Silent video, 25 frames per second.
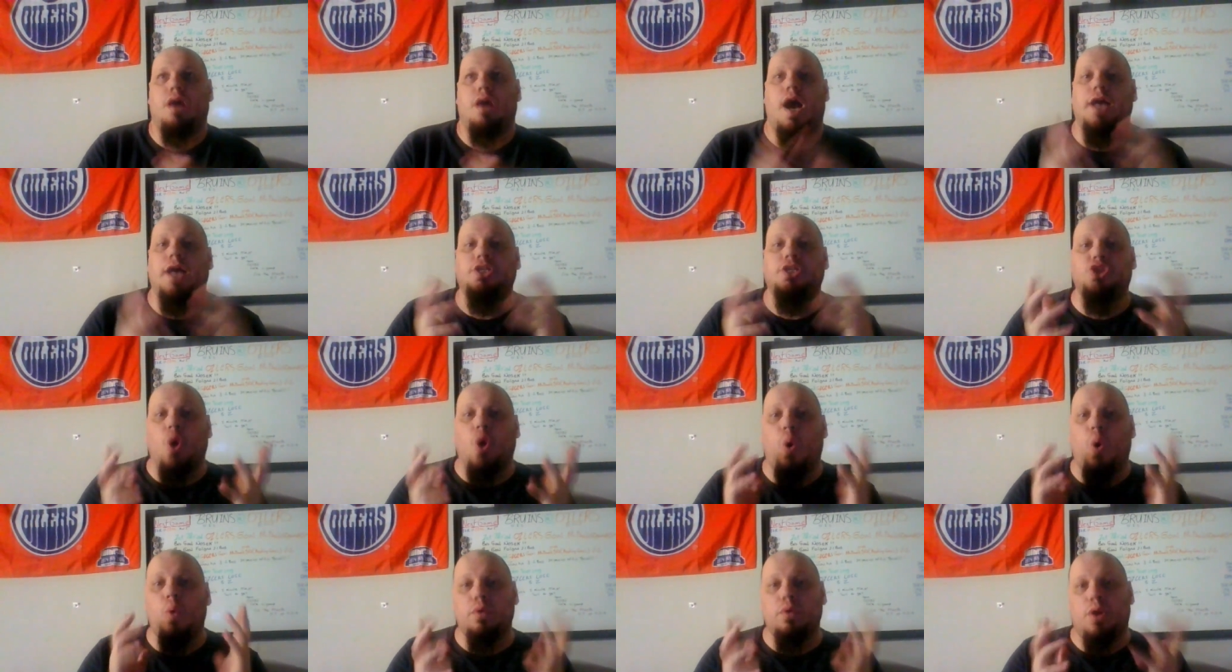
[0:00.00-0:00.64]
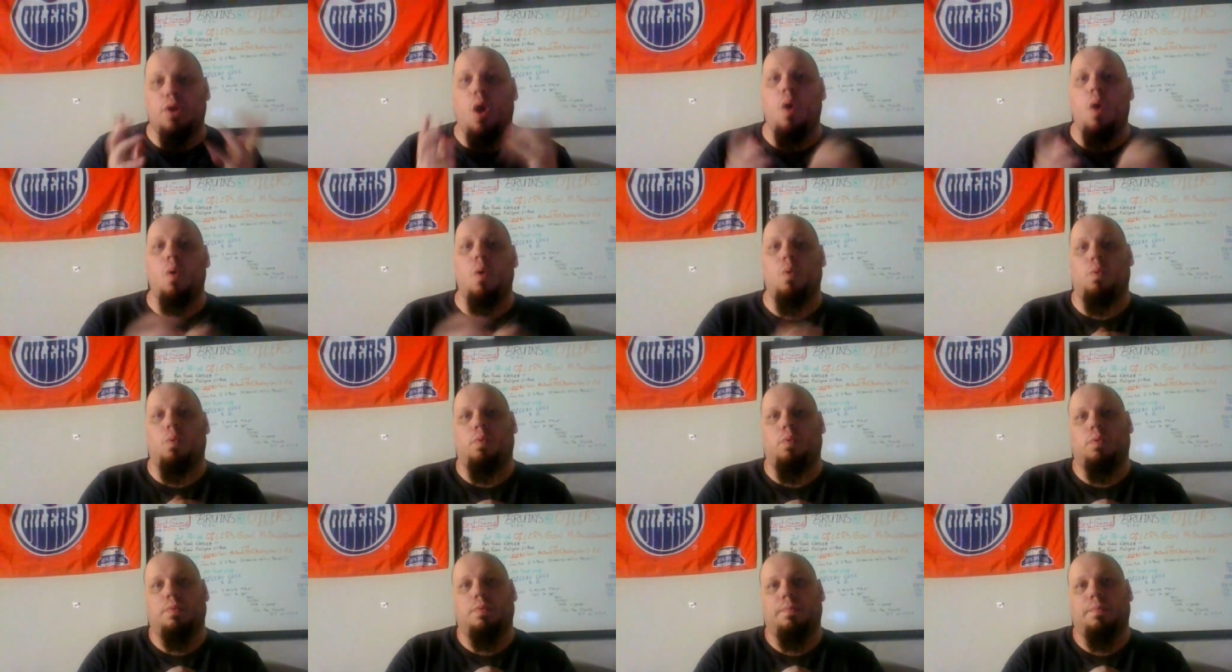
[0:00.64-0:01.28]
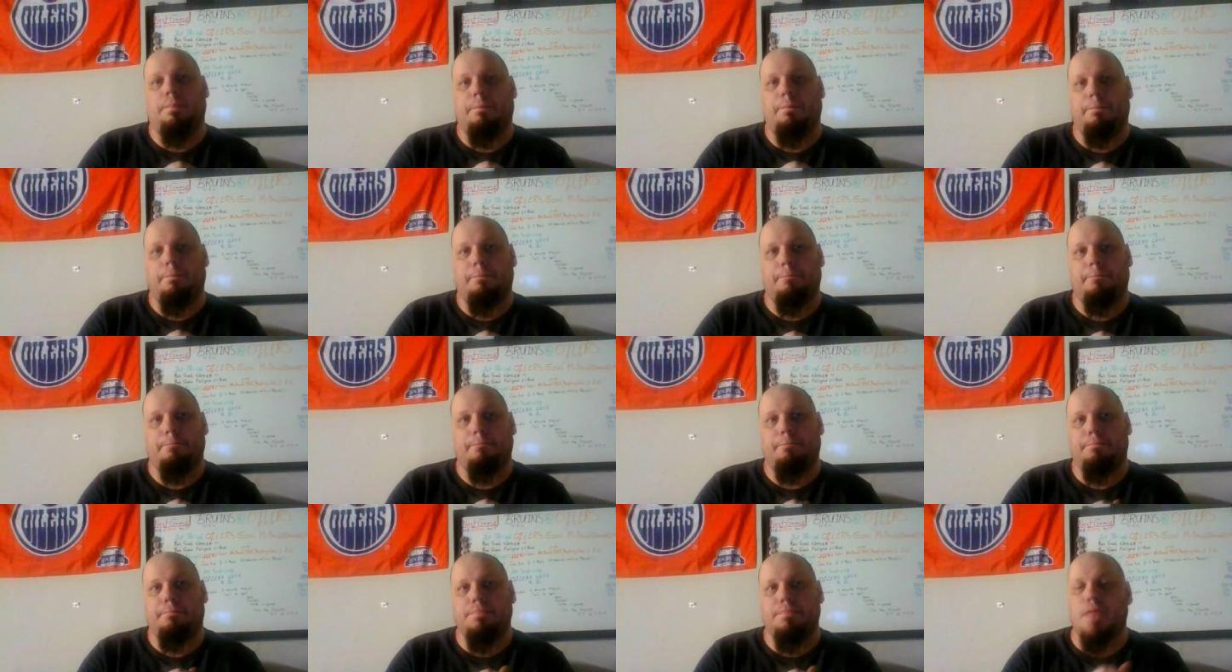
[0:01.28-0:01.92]
I don't know.
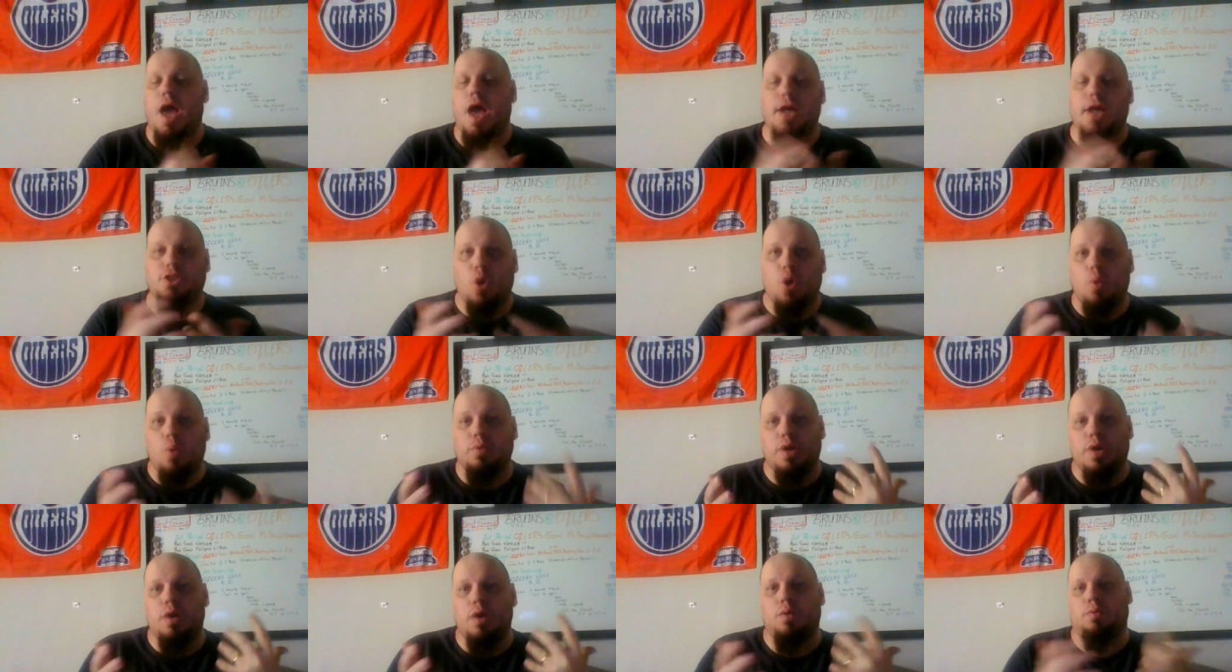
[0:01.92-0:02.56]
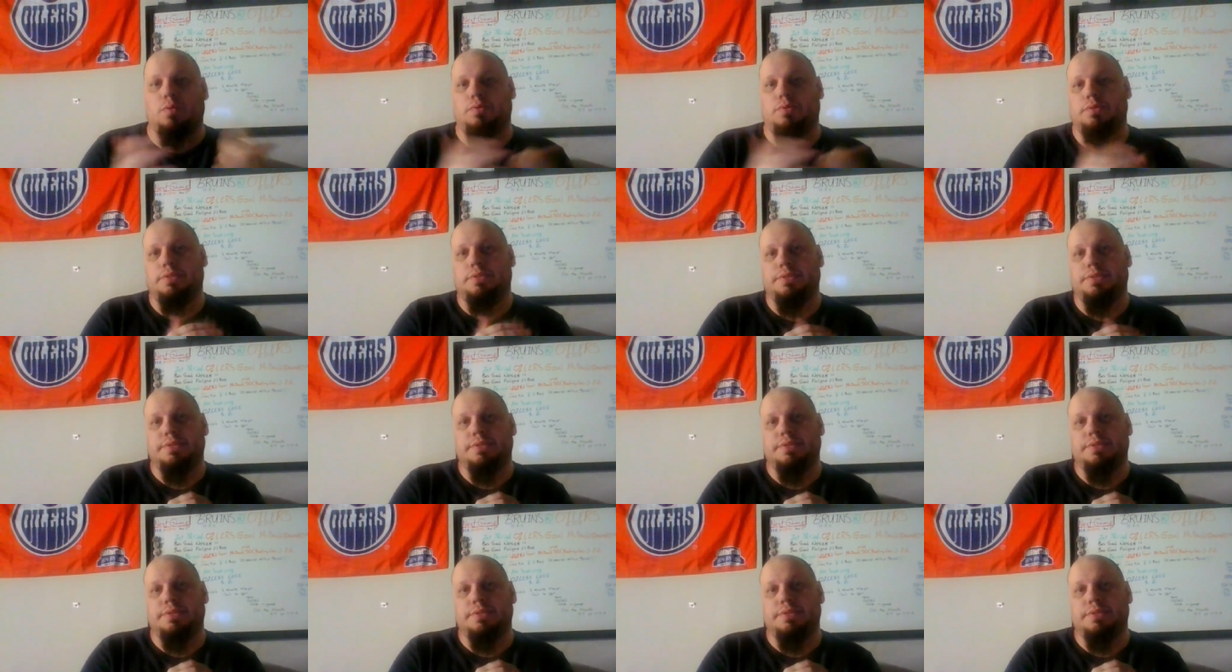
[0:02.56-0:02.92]
I don't know.